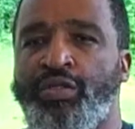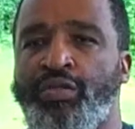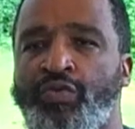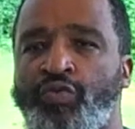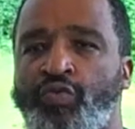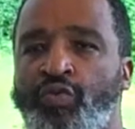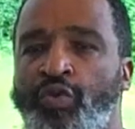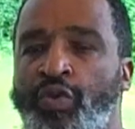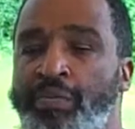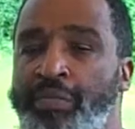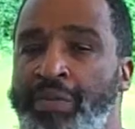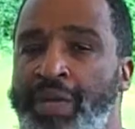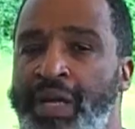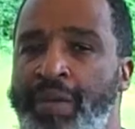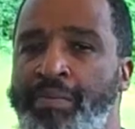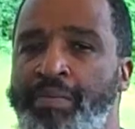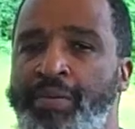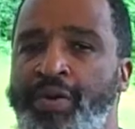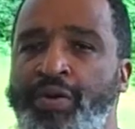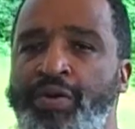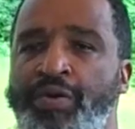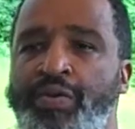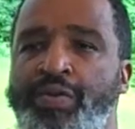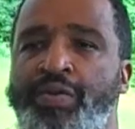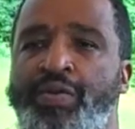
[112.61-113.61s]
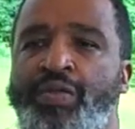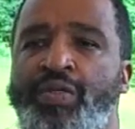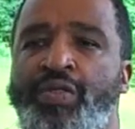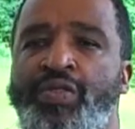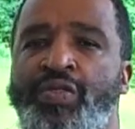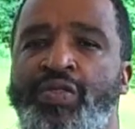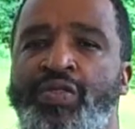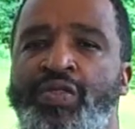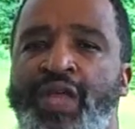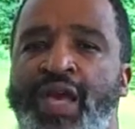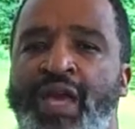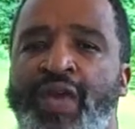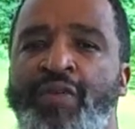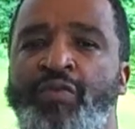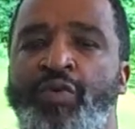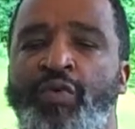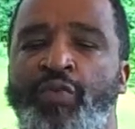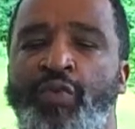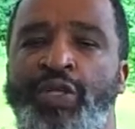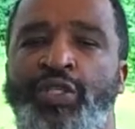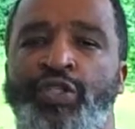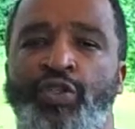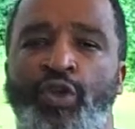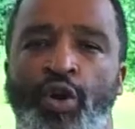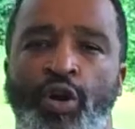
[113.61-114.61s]
Remember that when
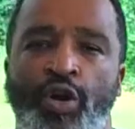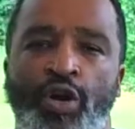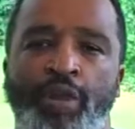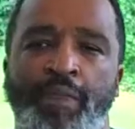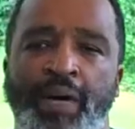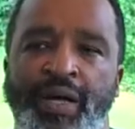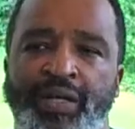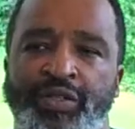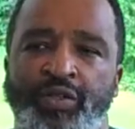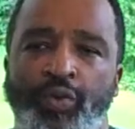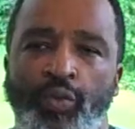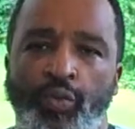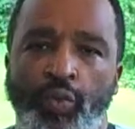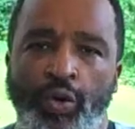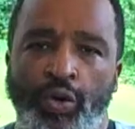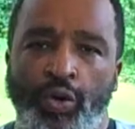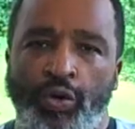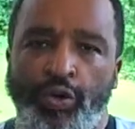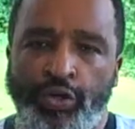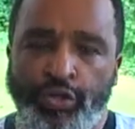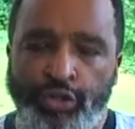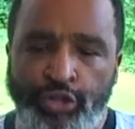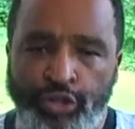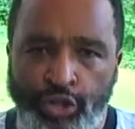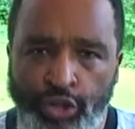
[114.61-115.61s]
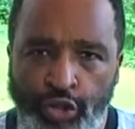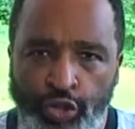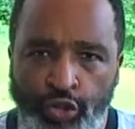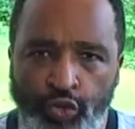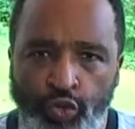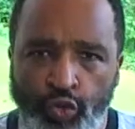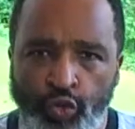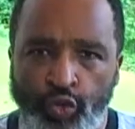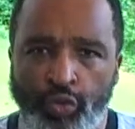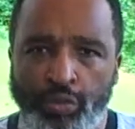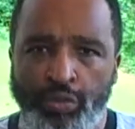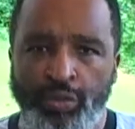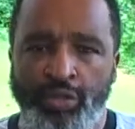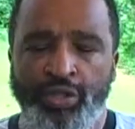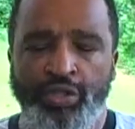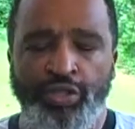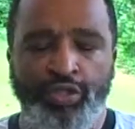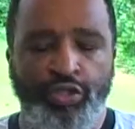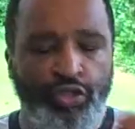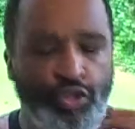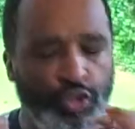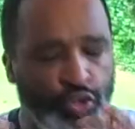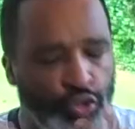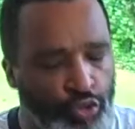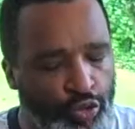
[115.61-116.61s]
we talk about the word
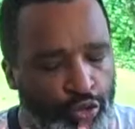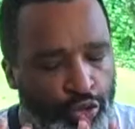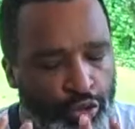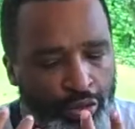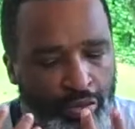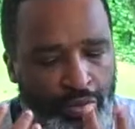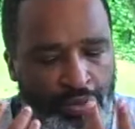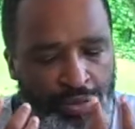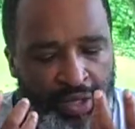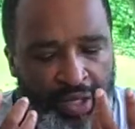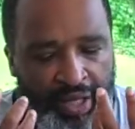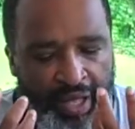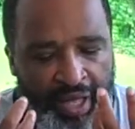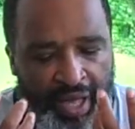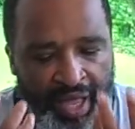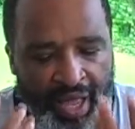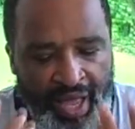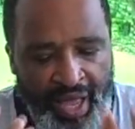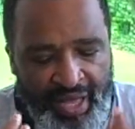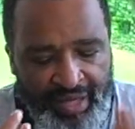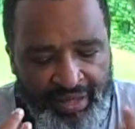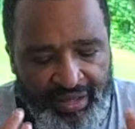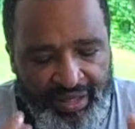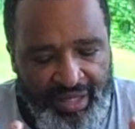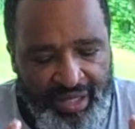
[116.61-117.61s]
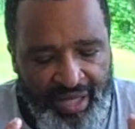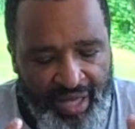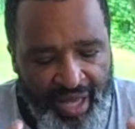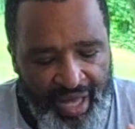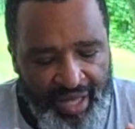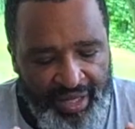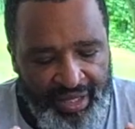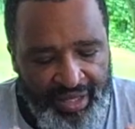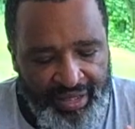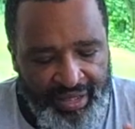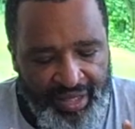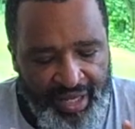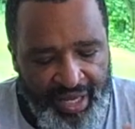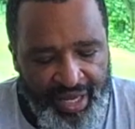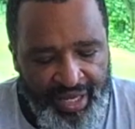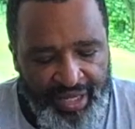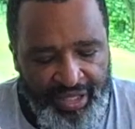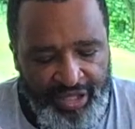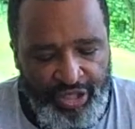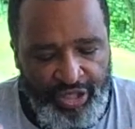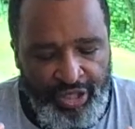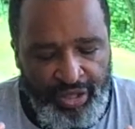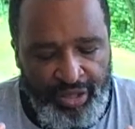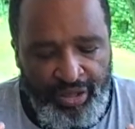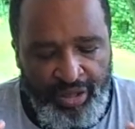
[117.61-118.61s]
doomed, doom has the
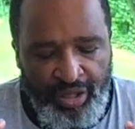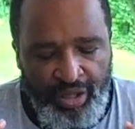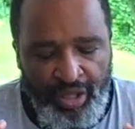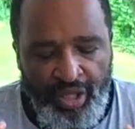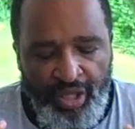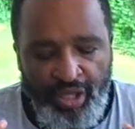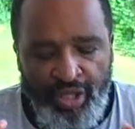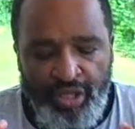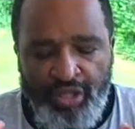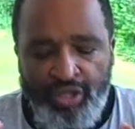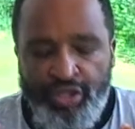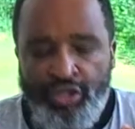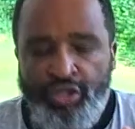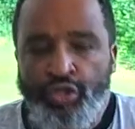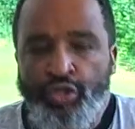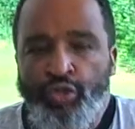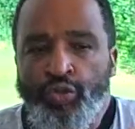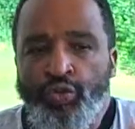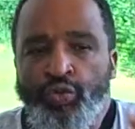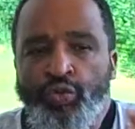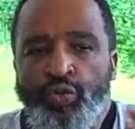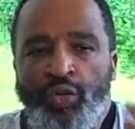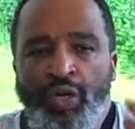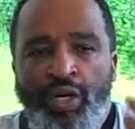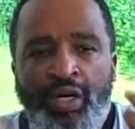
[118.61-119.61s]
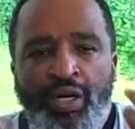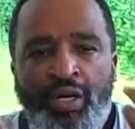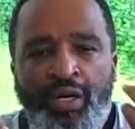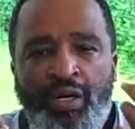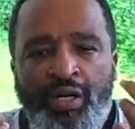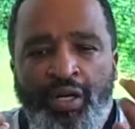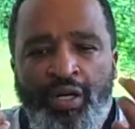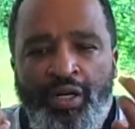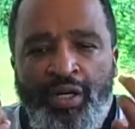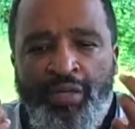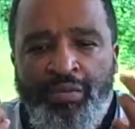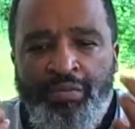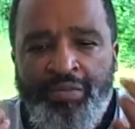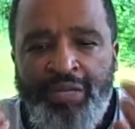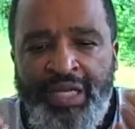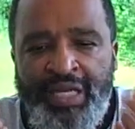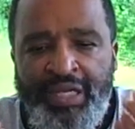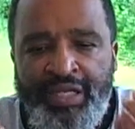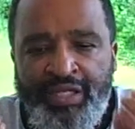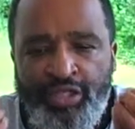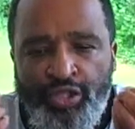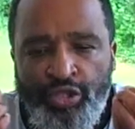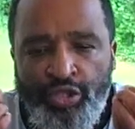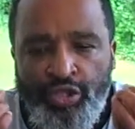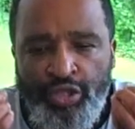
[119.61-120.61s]
connotation to
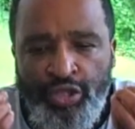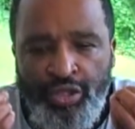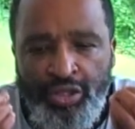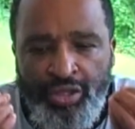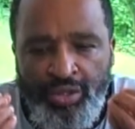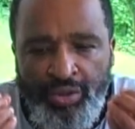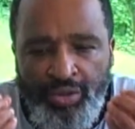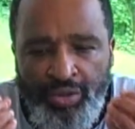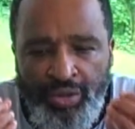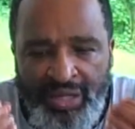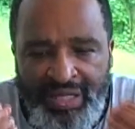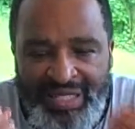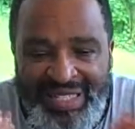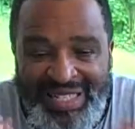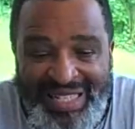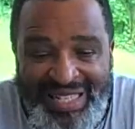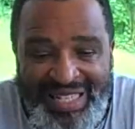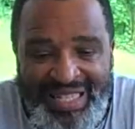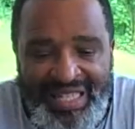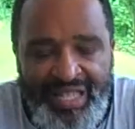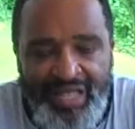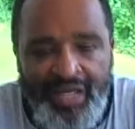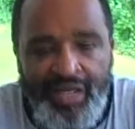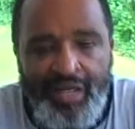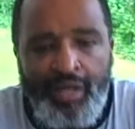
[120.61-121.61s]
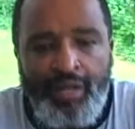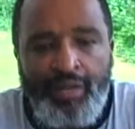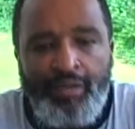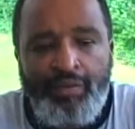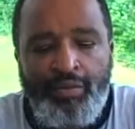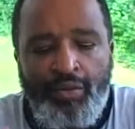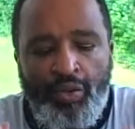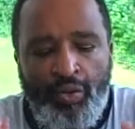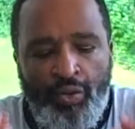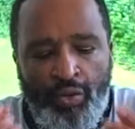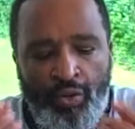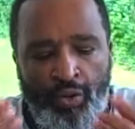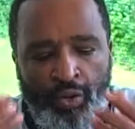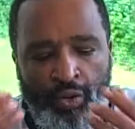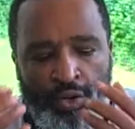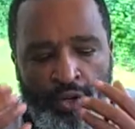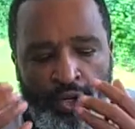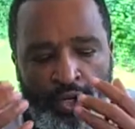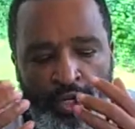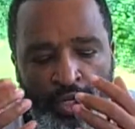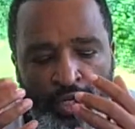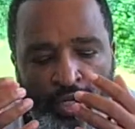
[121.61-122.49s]
mean to condemn or